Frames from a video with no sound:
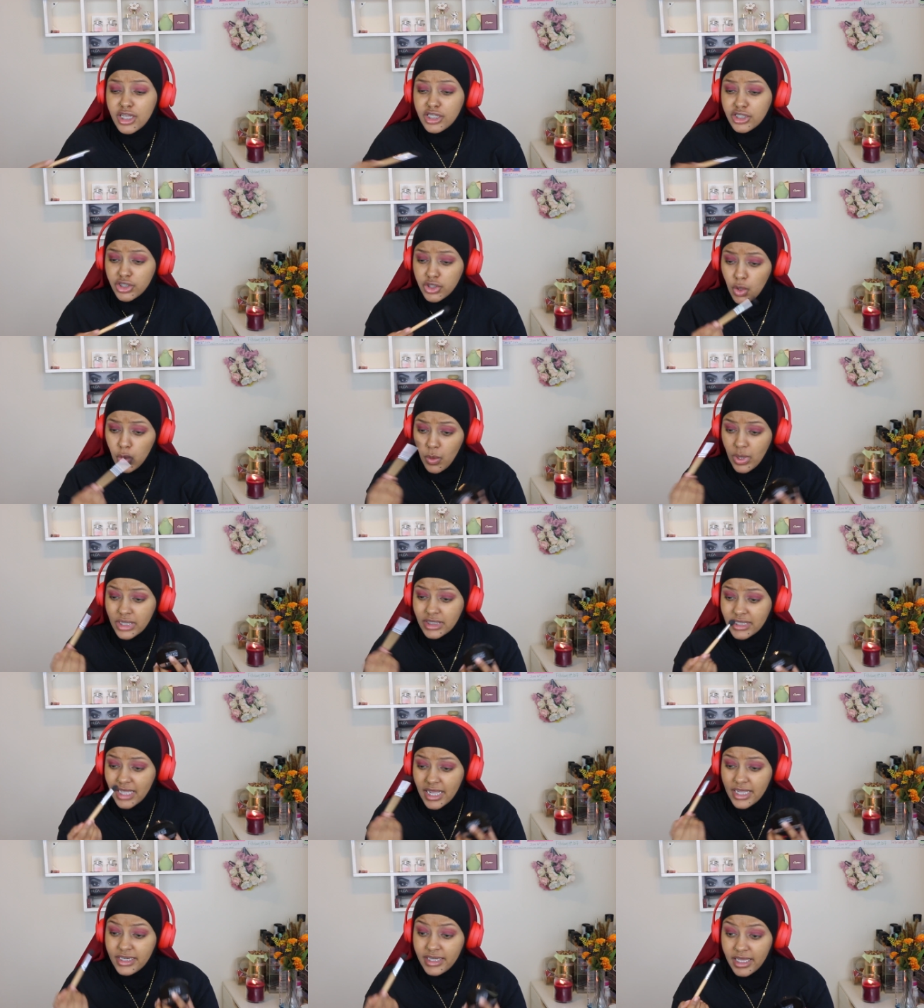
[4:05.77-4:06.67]
So
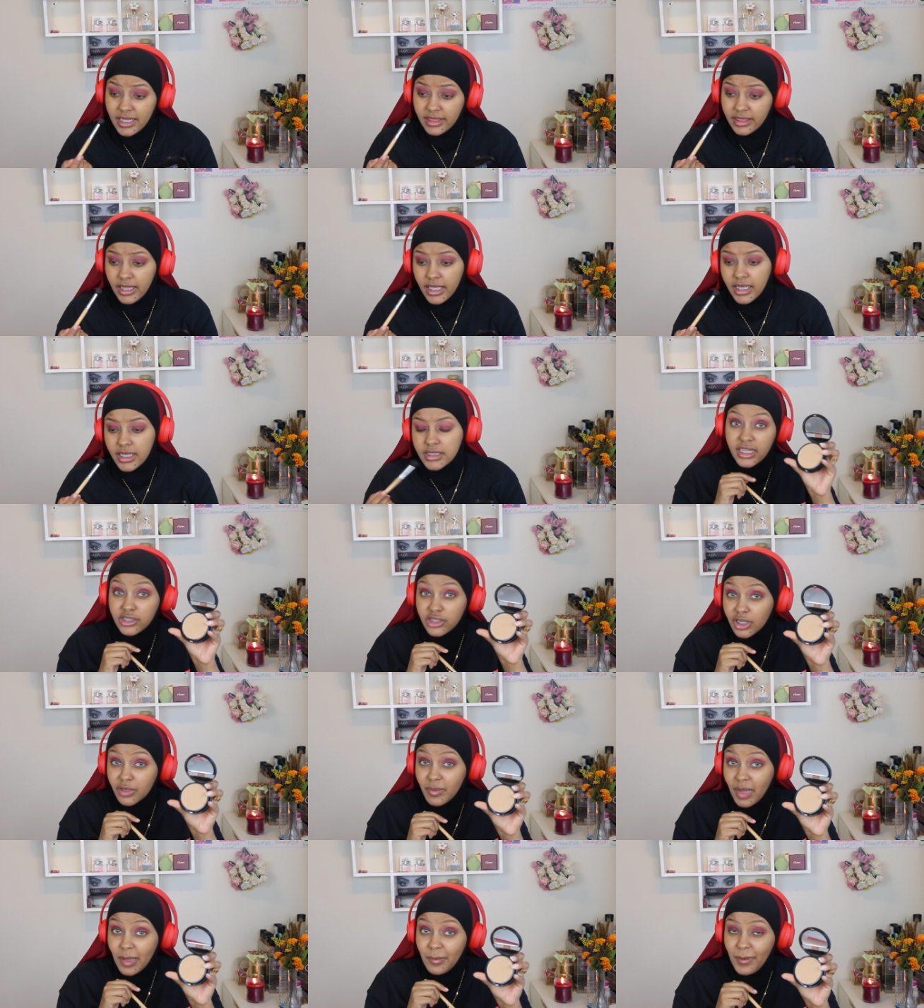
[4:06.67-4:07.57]
once I did this, I
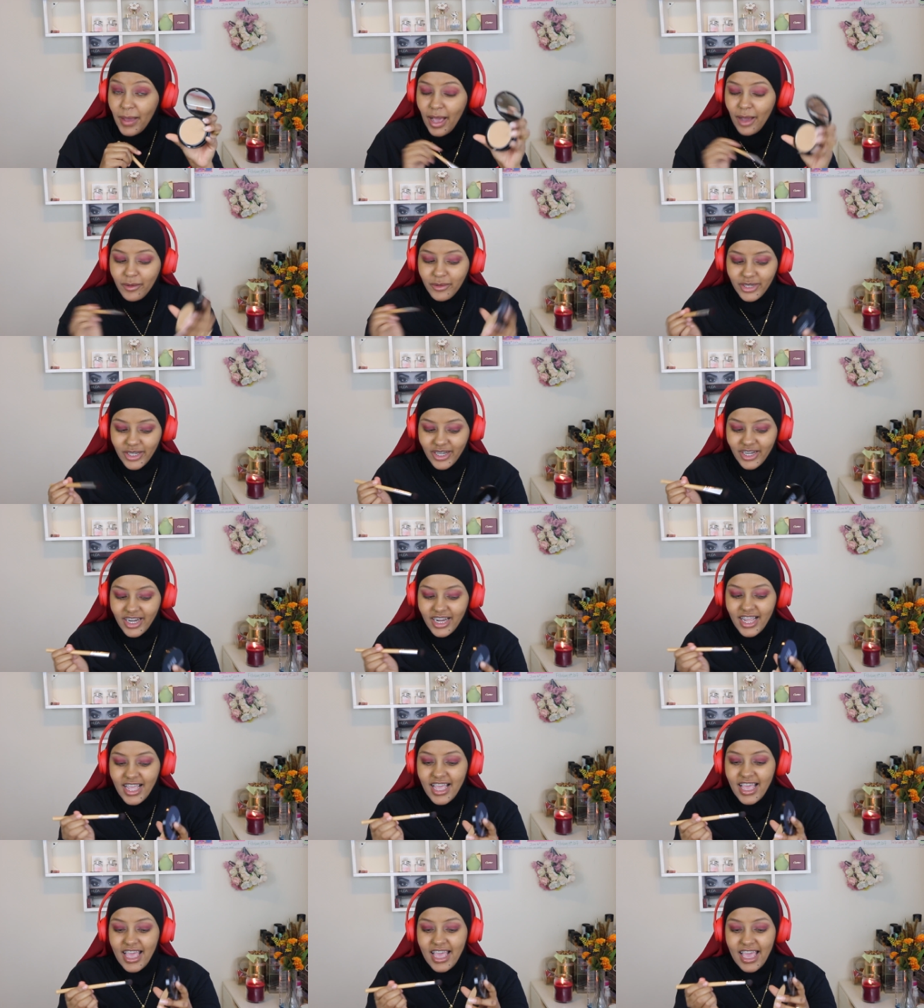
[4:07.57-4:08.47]
took my
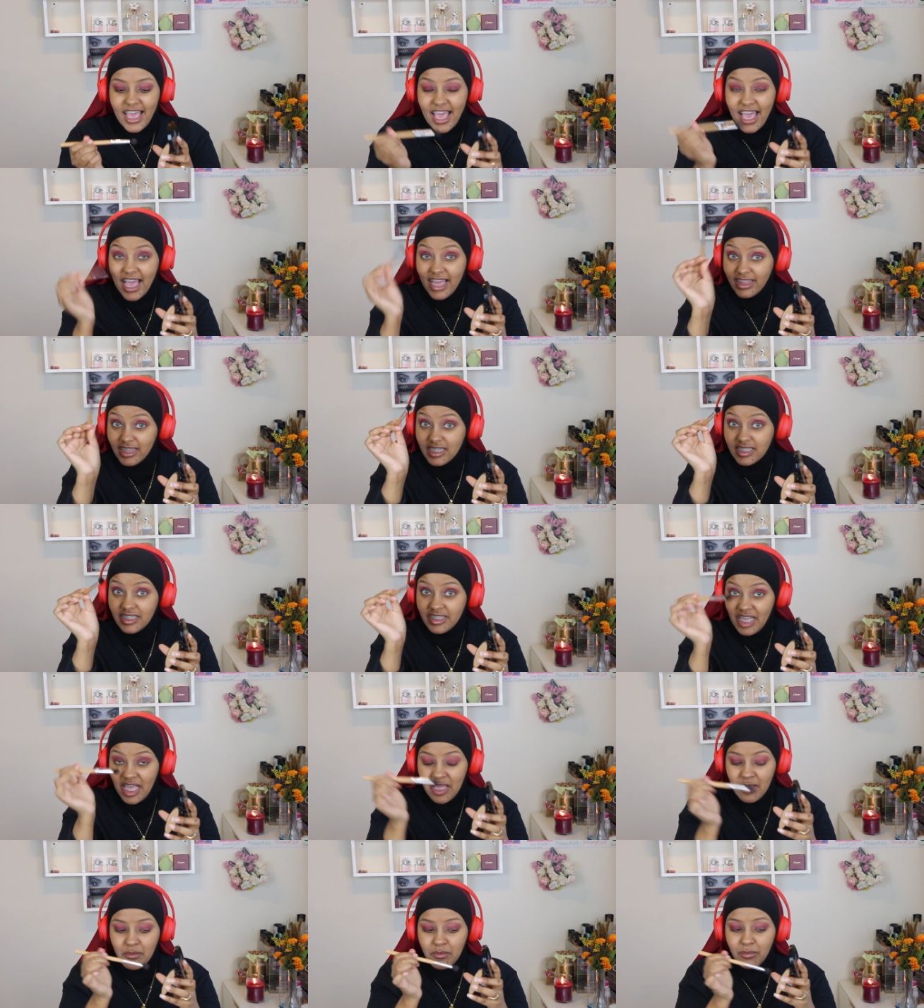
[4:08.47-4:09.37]
powder and the
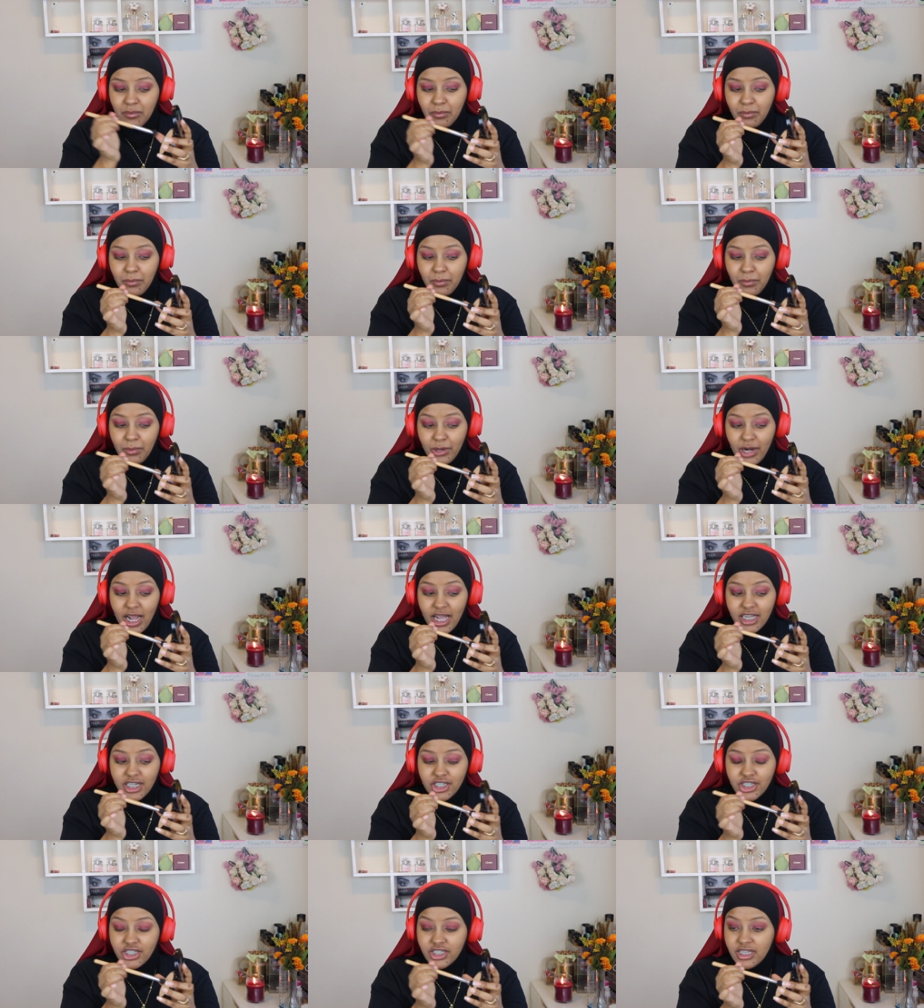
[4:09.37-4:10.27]
same
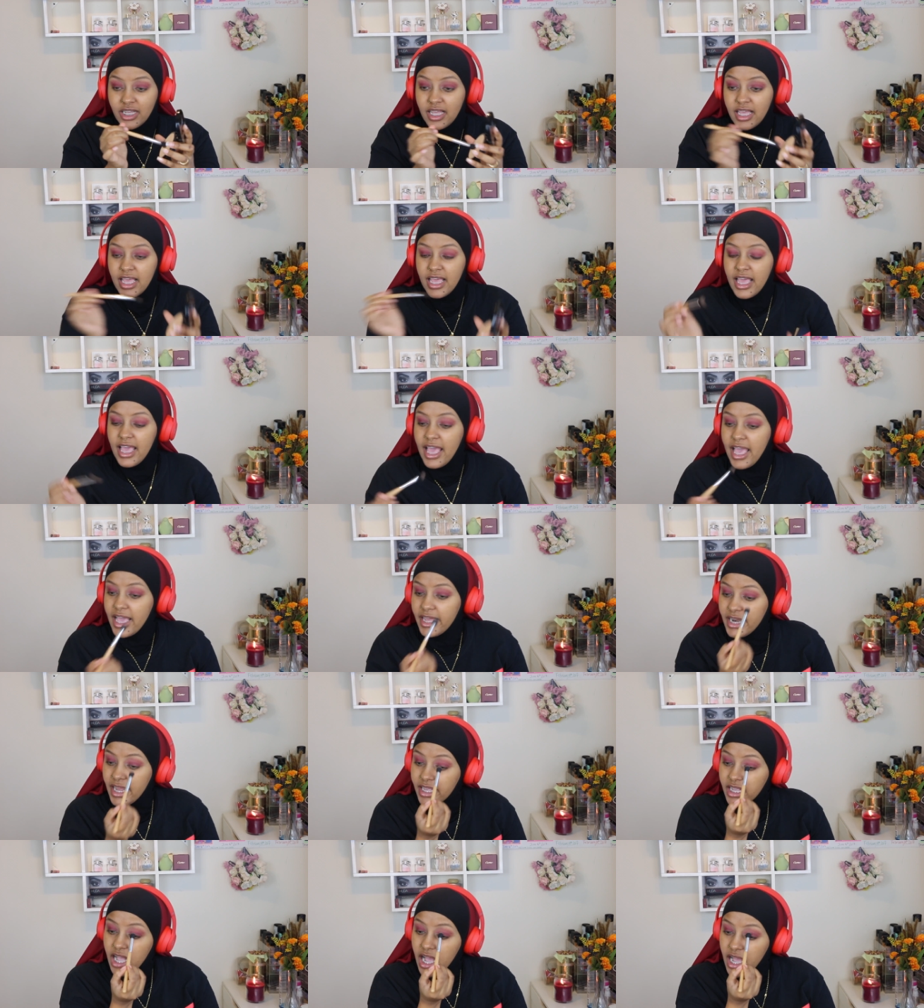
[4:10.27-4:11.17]
brush
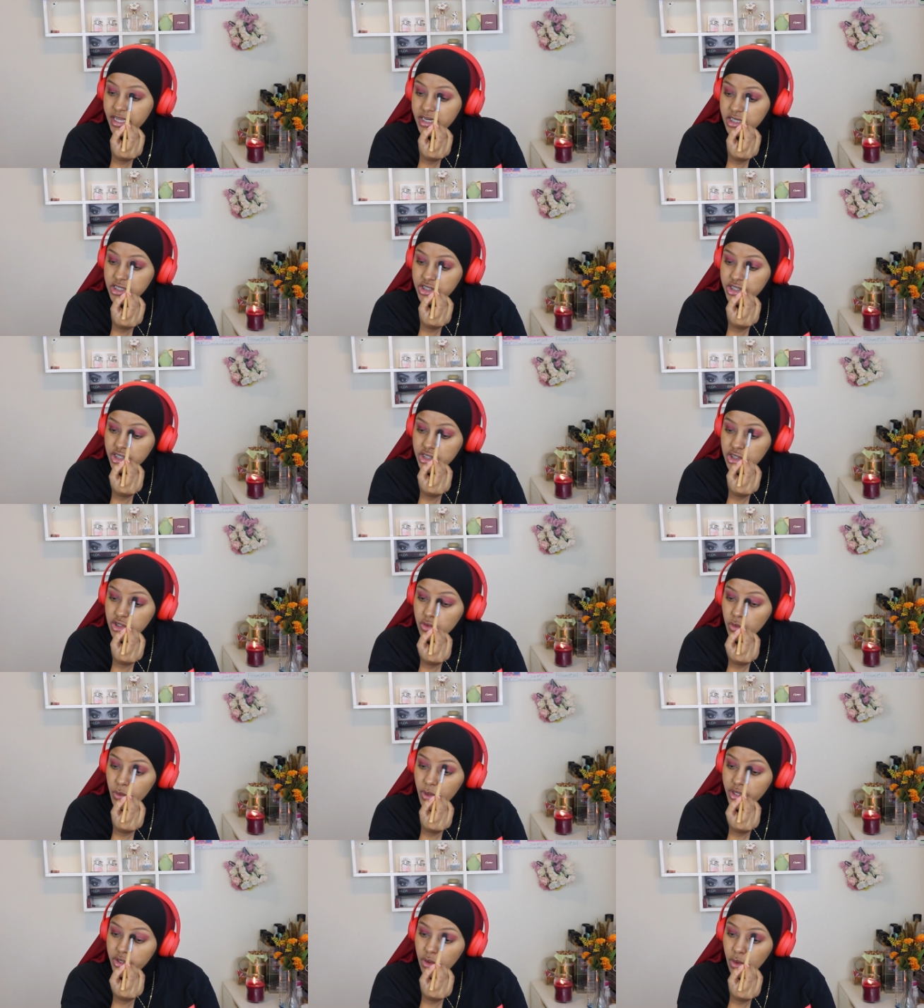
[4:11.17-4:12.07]
and I kind of just
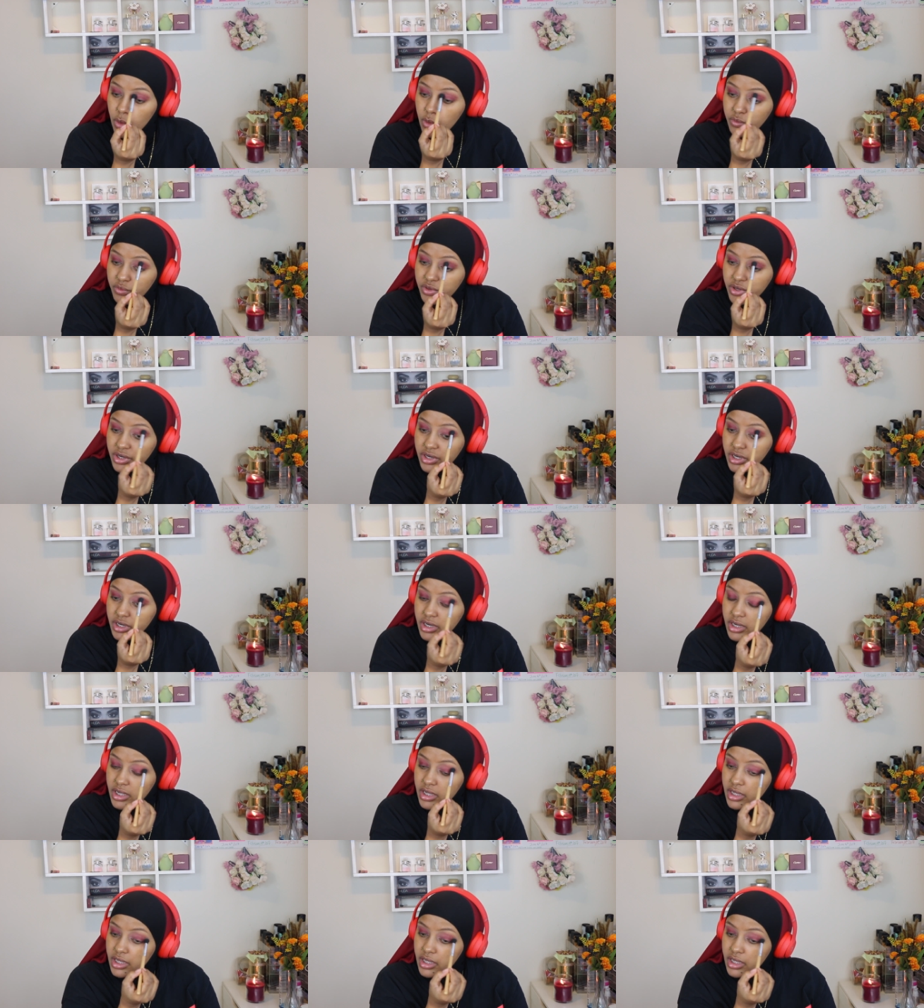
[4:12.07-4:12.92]
went over